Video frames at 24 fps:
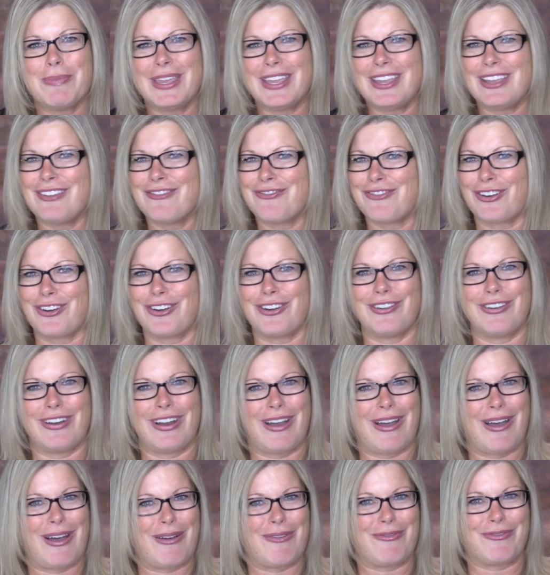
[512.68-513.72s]
me, for
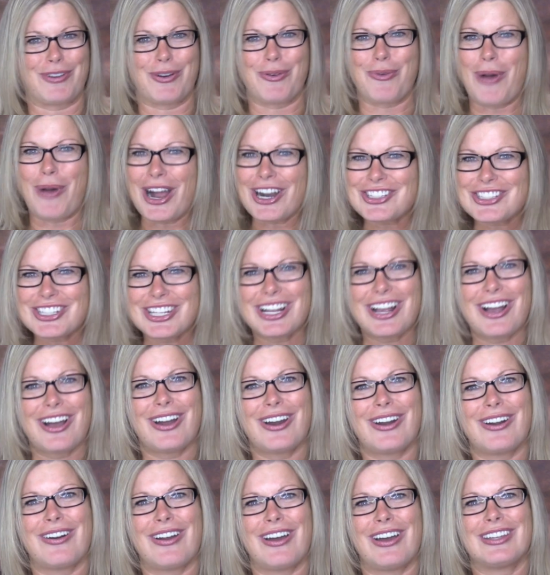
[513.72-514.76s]
uh, for watching
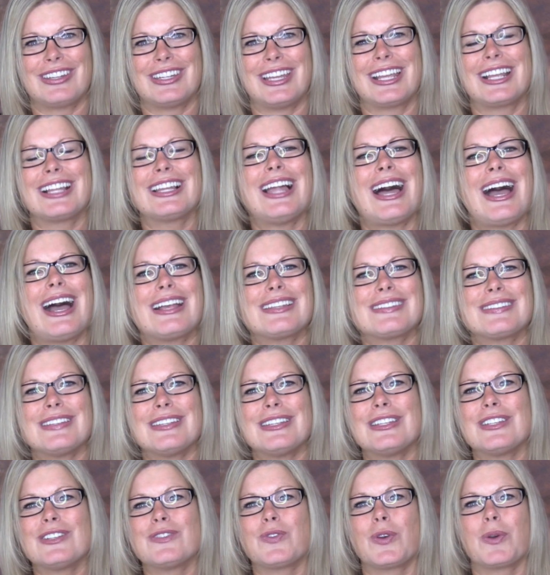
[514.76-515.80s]
our online
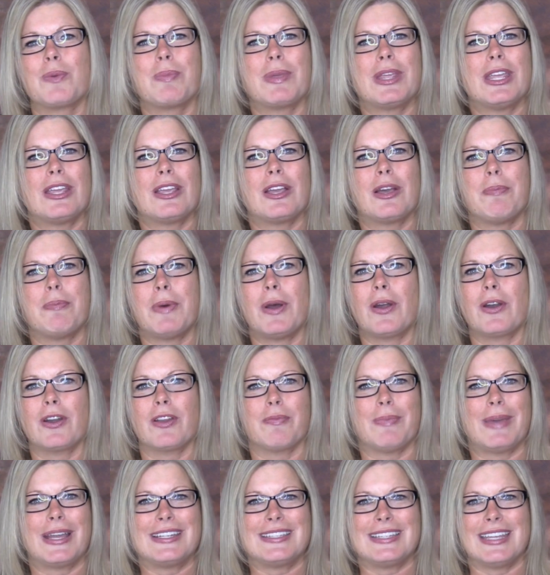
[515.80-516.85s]
classes, for being a part
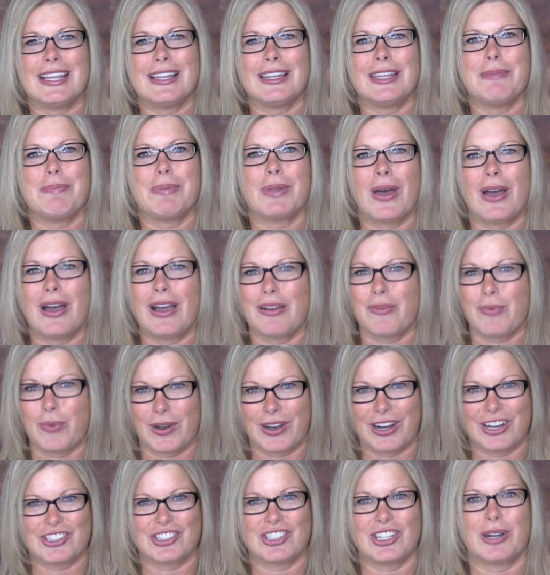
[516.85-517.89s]
of my daily blog
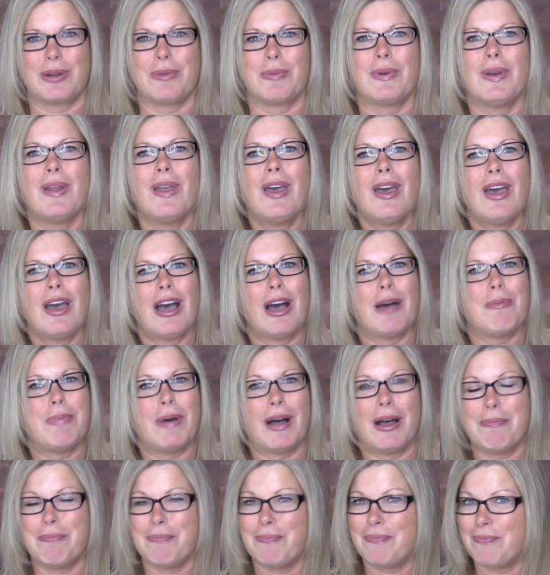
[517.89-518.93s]
where I share a,
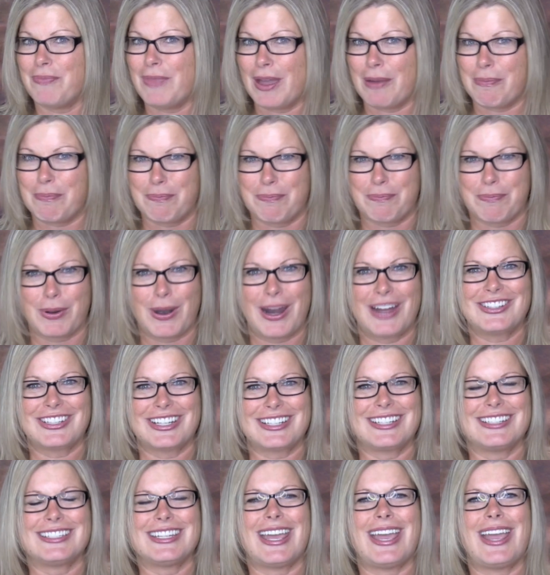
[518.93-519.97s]
a a
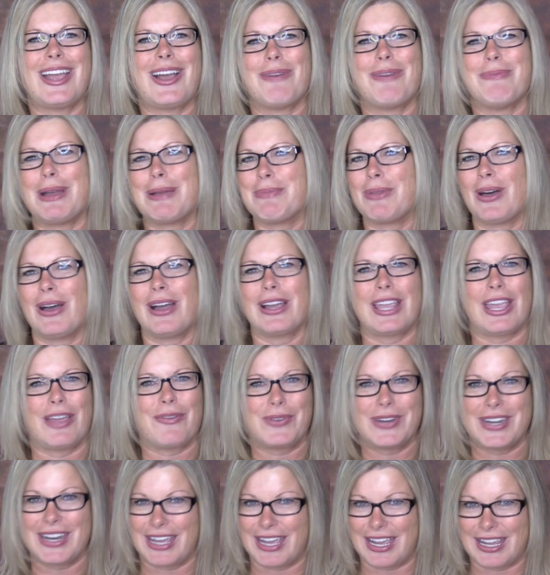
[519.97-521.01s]
project a day on my blog
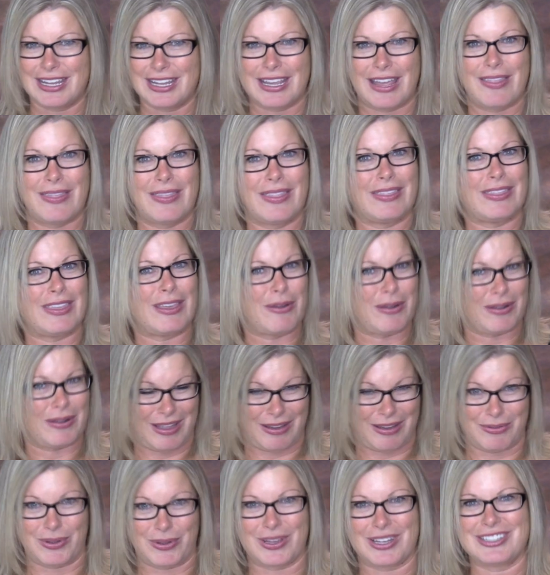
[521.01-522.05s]
every day, and they,
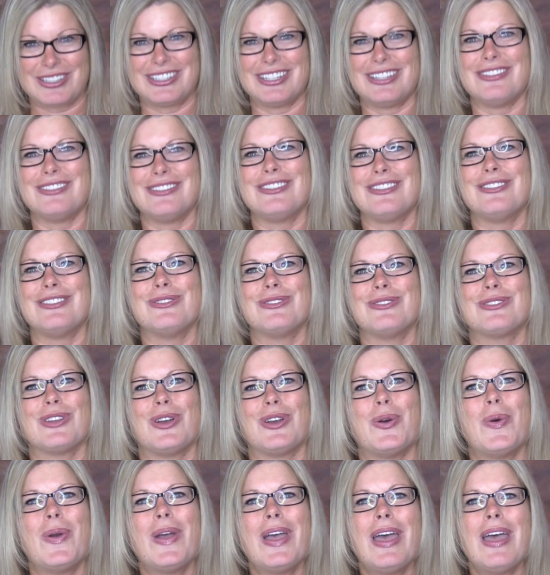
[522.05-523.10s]
I will continue to do
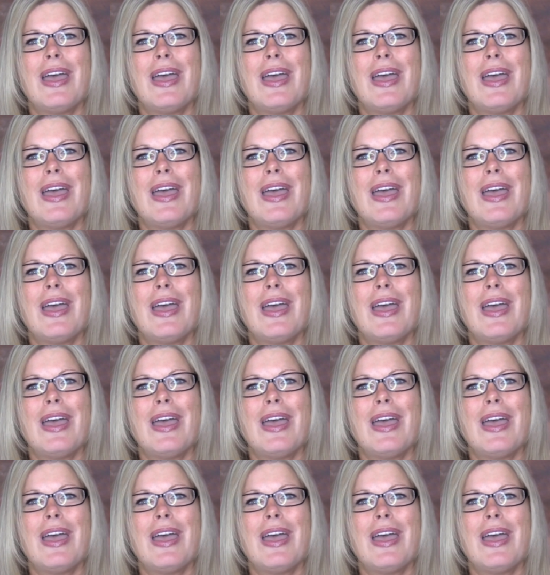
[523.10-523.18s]
so